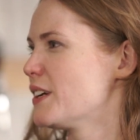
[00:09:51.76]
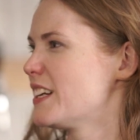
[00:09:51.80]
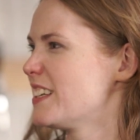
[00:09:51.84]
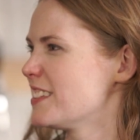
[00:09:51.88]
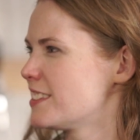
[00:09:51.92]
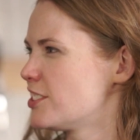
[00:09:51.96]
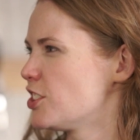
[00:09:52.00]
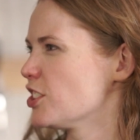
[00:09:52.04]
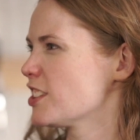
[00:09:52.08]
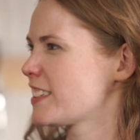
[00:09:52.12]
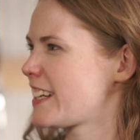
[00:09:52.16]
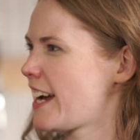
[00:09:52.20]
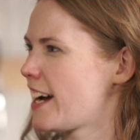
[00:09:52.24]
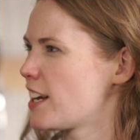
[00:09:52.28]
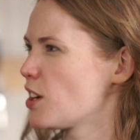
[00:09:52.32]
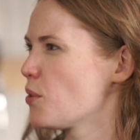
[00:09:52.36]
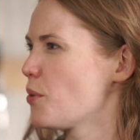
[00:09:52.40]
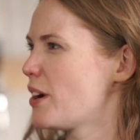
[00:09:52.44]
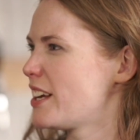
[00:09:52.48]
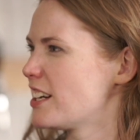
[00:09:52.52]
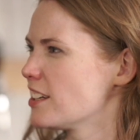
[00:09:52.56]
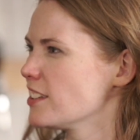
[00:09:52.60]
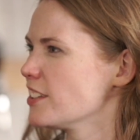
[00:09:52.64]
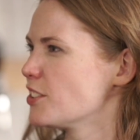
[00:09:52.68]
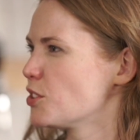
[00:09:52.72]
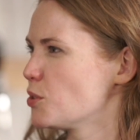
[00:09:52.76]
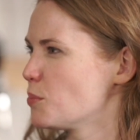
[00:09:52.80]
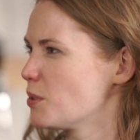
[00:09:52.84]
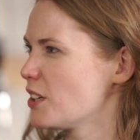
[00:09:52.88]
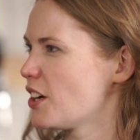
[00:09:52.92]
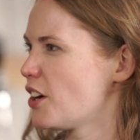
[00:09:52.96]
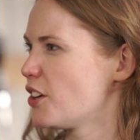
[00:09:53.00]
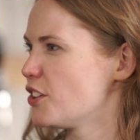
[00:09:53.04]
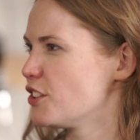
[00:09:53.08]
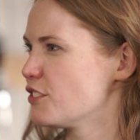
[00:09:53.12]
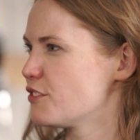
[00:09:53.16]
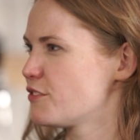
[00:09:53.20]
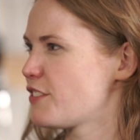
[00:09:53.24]
But it just kind of went a little bit
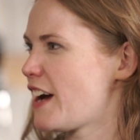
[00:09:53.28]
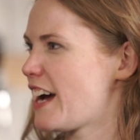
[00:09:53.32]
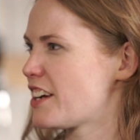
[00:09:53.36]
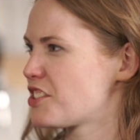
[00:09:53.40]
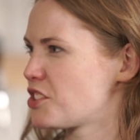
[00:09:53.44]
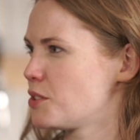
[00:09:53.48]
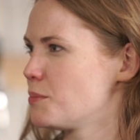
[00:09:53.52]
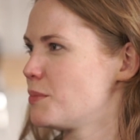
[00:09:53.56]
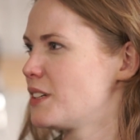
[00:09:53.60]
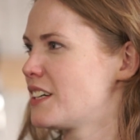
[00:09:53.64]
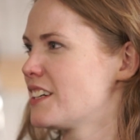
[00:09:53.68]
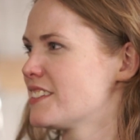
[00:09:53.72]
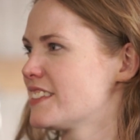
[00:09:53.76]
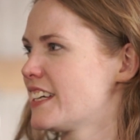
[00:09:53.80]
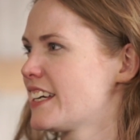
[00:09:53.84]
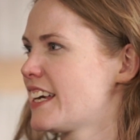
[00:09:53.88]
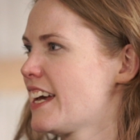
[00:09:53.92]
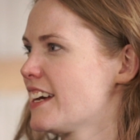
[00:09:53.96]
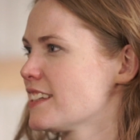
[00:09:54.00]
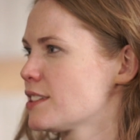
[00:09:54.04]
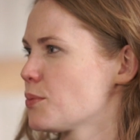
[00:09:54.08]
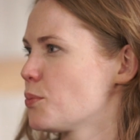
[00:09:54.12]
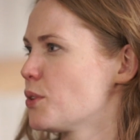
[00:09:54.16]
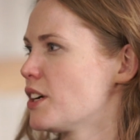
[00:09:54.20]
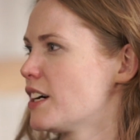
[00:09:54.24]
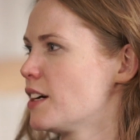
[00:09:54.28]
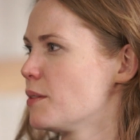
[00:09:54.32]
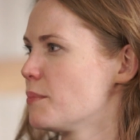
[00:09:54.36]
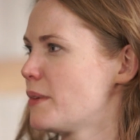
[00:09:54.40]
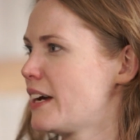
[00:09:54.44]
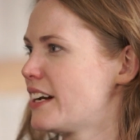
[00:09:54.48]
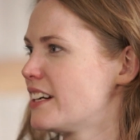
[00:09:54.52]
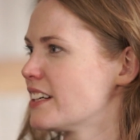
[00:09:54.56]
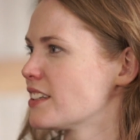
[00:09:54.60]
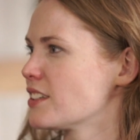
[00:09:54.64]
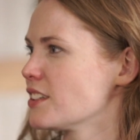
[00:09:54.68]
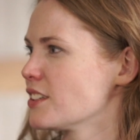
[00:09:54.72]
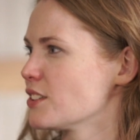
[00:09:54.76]
out of fashion because I guess where
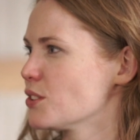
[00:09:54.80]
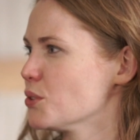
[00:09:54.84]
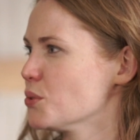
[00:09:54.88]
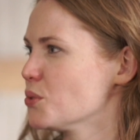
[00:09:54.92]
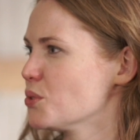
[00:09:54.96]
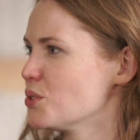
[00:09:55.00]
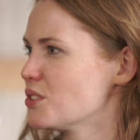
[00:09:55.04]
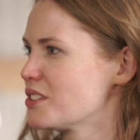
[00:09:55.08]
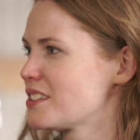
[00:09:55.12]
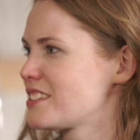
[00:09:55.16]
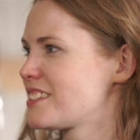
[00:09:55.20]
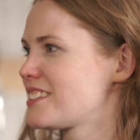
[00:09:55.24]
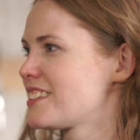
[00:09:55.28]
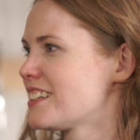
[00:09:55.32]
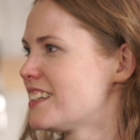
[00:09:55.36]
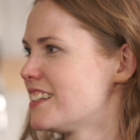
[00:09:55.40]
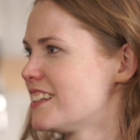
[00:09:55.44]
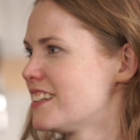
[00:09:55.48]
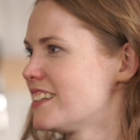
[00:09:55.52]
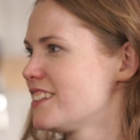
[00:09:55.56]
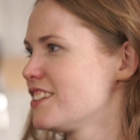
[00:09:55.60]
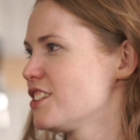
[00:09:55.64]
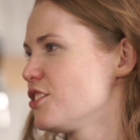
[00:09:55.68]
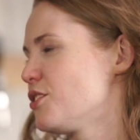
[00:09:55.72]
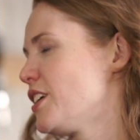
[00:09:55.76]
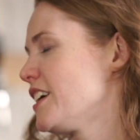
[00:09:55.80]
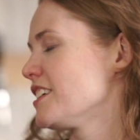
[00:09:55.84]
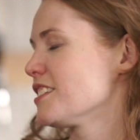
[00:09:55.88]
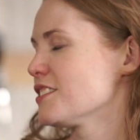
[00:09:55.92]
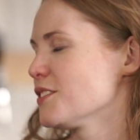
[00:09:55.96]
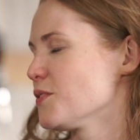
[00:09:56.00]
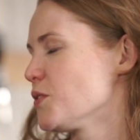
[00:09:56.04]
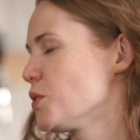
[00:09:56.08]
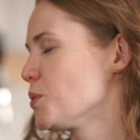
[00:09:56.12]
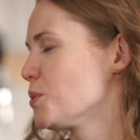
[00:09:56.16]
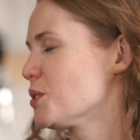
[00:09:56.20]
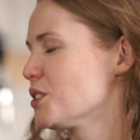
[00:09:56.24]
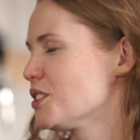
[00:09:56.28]
America goes, the rest
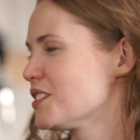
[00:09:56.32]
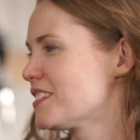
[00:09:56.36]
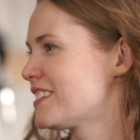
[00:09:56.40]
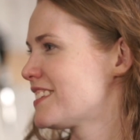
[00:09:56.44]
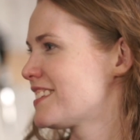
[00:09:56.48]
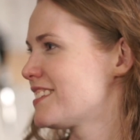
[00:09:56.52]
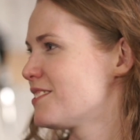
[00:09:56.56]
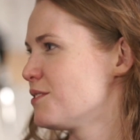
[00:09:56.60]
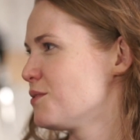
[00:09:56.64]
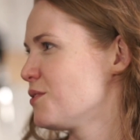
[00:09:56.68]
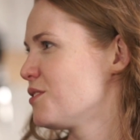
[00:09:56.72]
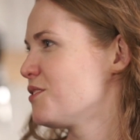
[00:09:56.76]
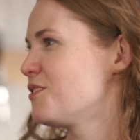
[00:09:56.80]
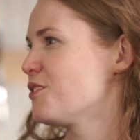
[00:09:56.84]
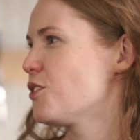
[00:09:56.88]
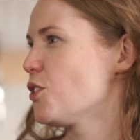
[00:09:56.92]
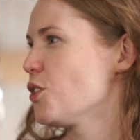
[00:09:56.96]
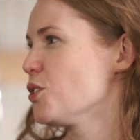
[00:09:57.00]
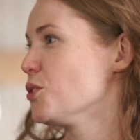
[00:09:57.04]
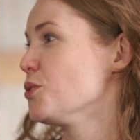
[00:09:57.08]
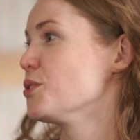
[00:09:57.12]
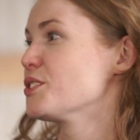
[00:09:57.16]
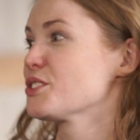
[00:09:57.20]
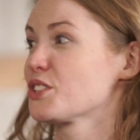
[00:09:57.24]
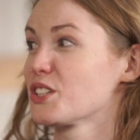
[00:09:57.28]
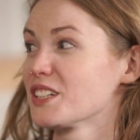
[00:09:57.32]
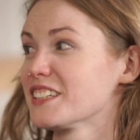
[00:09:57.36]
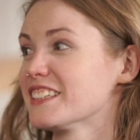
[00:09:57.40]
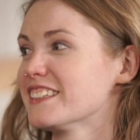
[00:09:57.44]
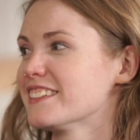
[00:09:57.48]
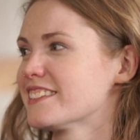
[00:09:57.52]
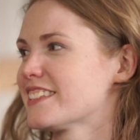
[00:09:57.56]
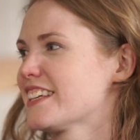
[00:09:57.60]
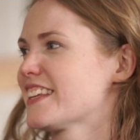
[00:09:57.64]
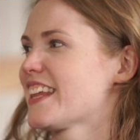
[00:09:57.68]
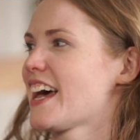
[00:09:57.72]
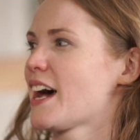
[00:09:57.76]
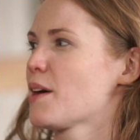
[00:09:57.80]
of the world bottles, or at
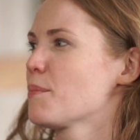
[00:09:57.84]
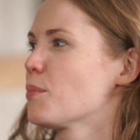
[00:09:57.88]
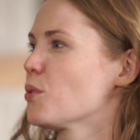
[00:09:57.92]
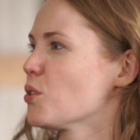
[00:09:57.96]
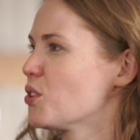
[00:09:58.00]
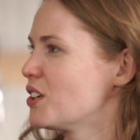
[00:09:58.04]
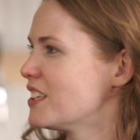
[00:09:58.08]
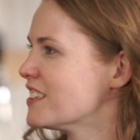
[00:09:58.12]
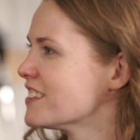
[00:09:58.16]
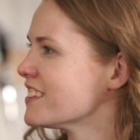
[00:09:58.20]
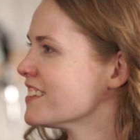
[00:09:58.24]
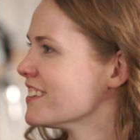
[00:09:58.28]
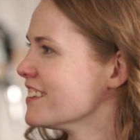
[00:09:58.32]
least at that point.